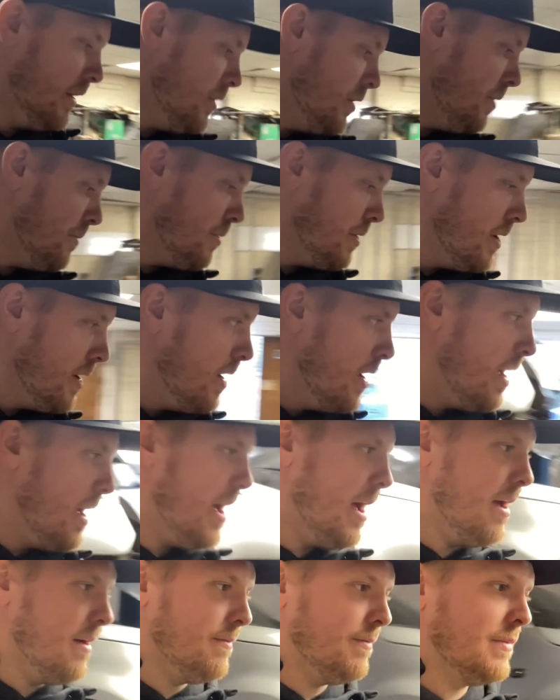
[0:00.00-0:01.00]
up,
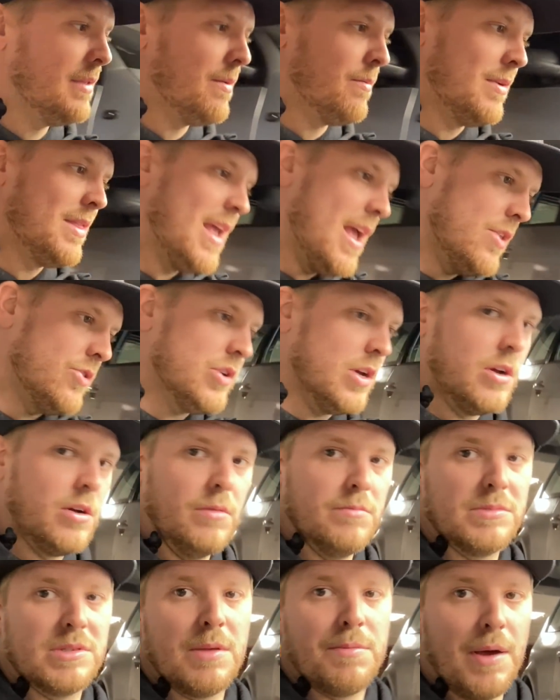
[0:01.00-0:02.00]
and then when the engine
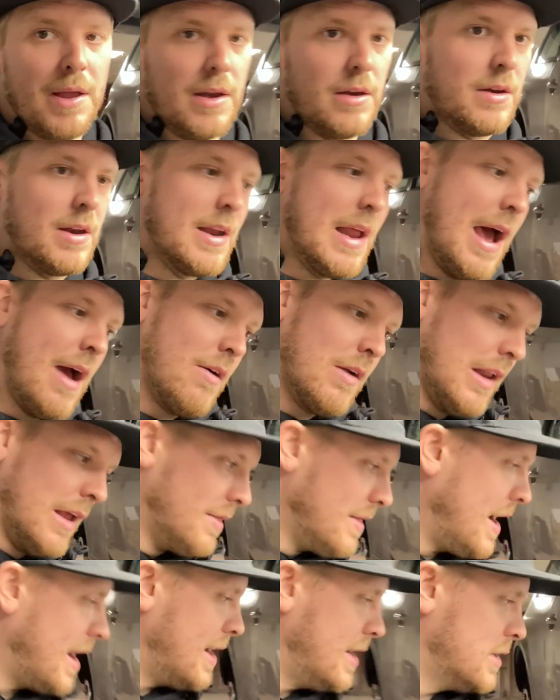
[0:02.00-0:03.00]
comes, depending on how clean
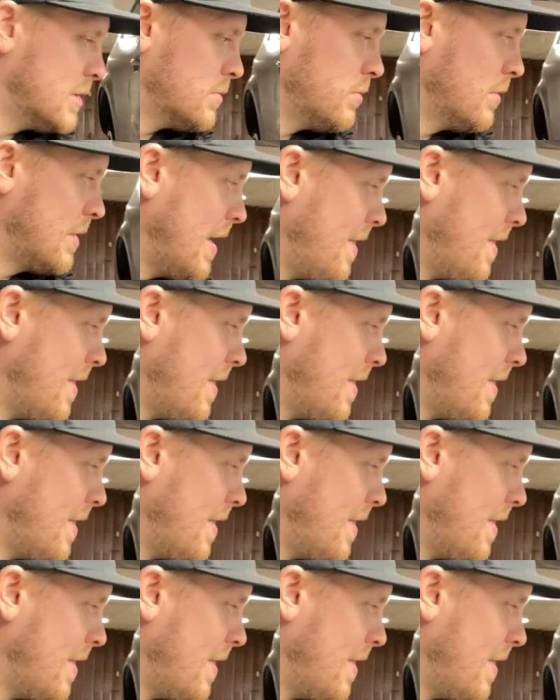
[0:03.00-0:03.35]
that is, we'll get